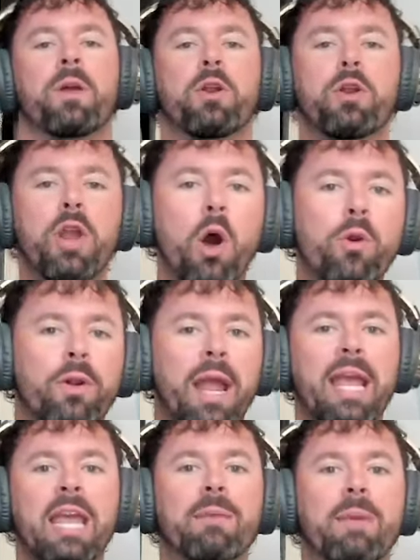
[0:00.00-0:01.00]
Notre
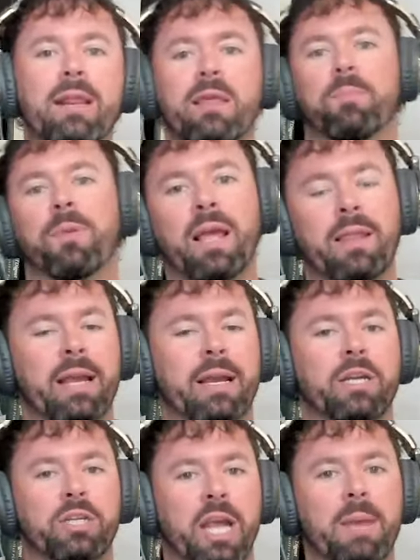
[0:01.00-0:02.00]
Dame hitting a play like
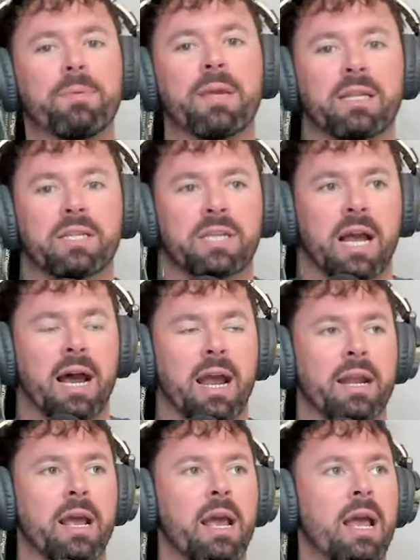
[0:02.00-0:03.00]
a champion sign.